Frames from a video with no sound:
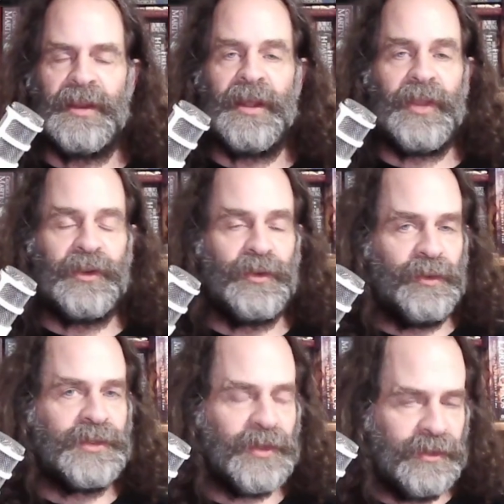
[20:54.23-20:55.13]
Now, they could
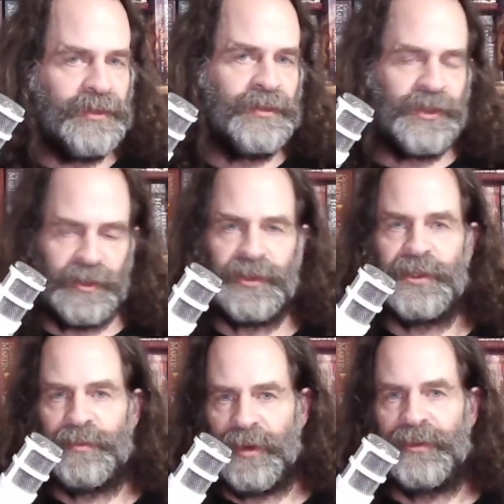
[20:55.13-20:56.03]
also use sugars
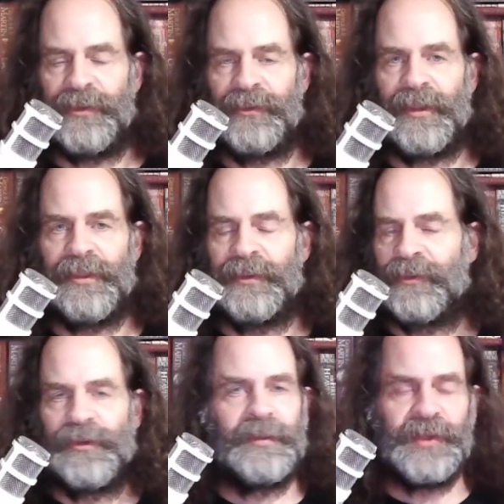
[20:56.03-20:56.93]
and proteins and other things
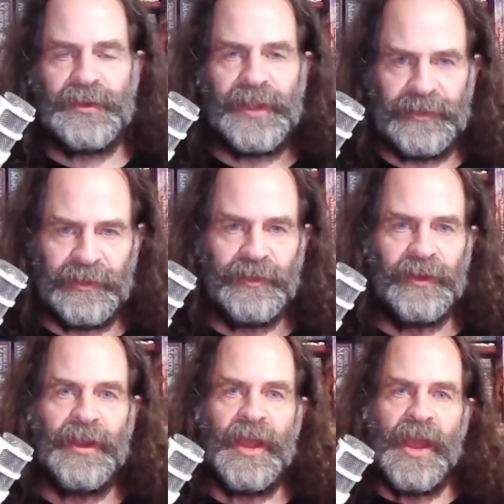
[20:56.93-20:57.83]
too, and I'm sure they do.
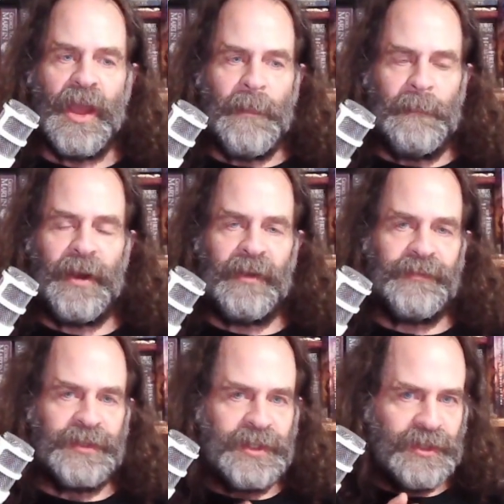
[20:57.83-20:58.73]
But
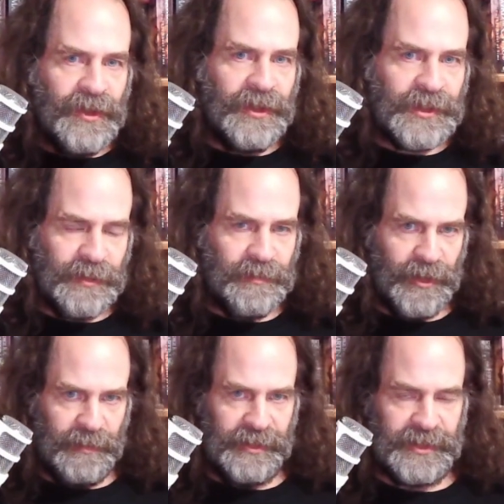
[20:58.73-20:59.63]
for certain
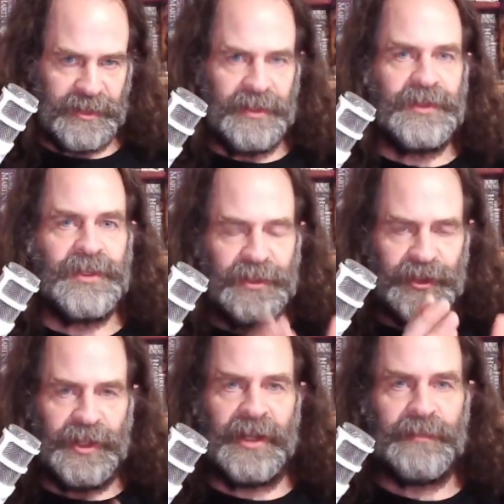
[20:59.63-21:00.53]
purposes,
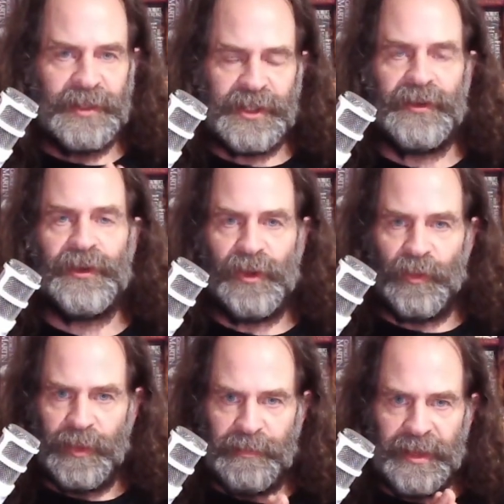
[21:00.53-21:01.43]
genetic material
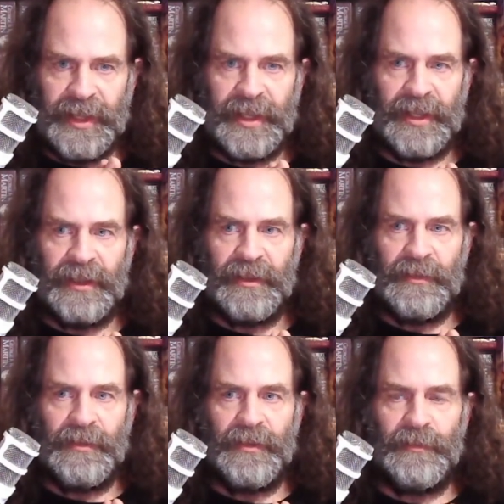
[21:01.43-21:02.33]
would be
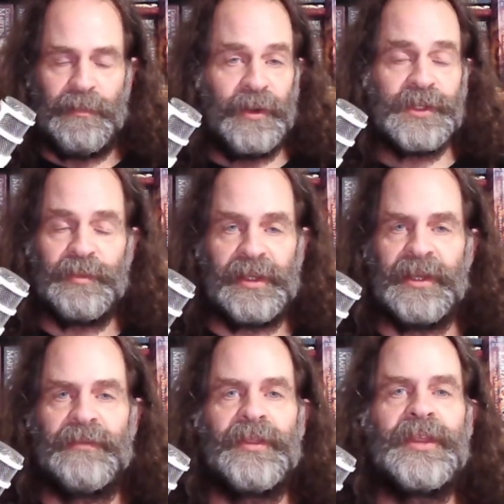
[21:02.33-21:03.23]
possibly
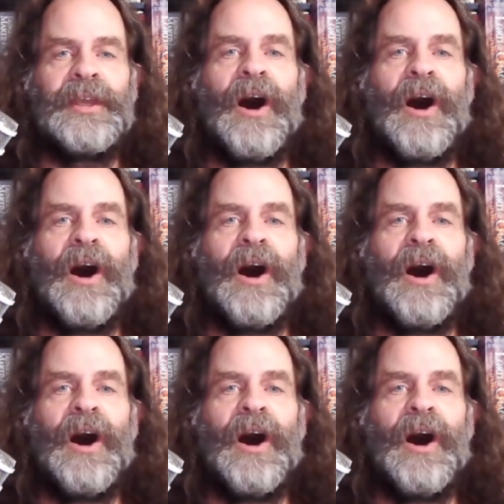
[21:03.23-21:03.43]
even the